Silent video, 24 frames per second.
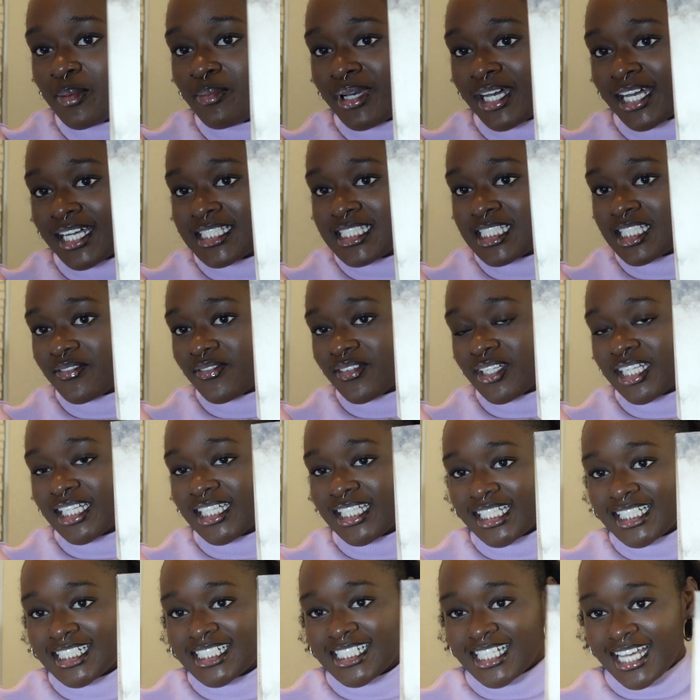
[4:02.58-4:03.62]
by Tiffany
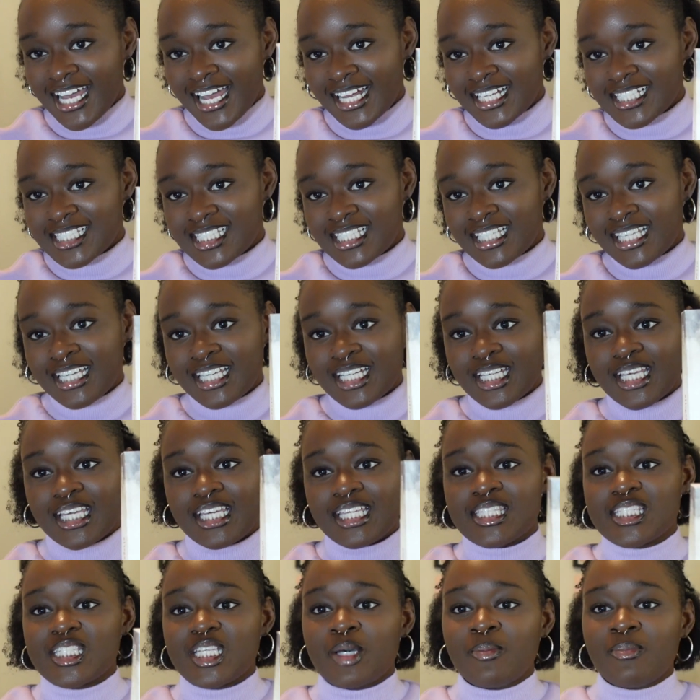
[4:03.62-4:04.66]
D. Jackson.
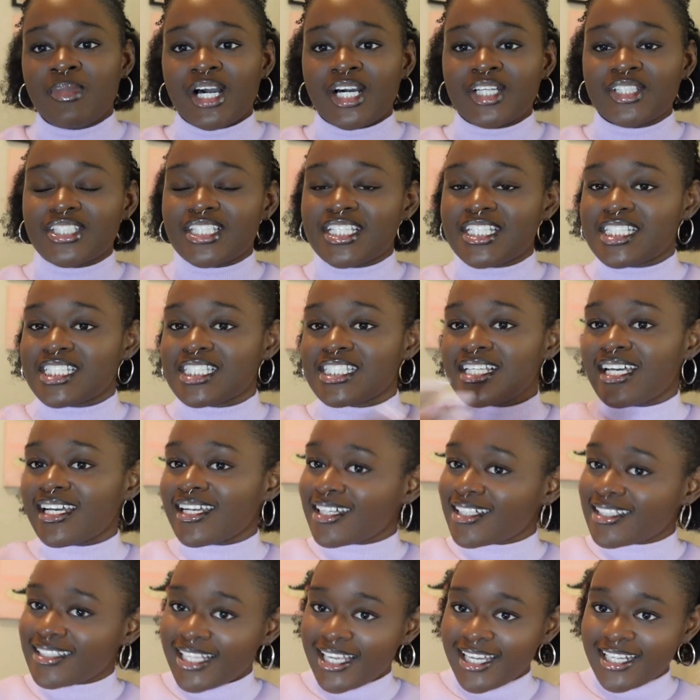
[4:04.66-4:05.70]
It's about this
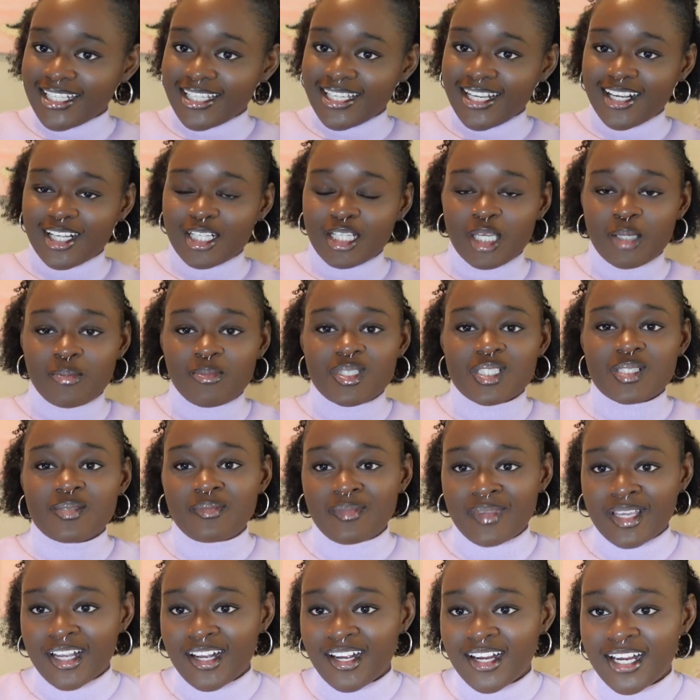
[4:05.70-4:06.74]
young lady. Her name is
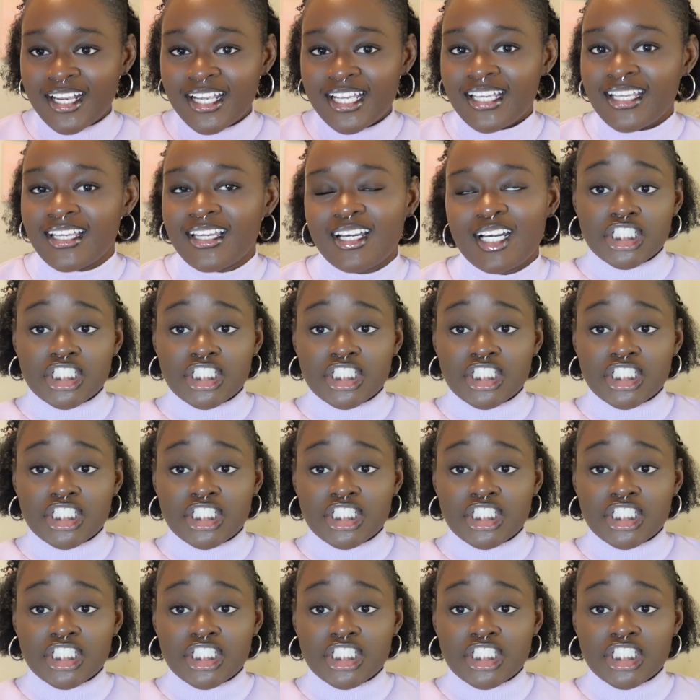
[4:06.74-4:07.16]
Mary.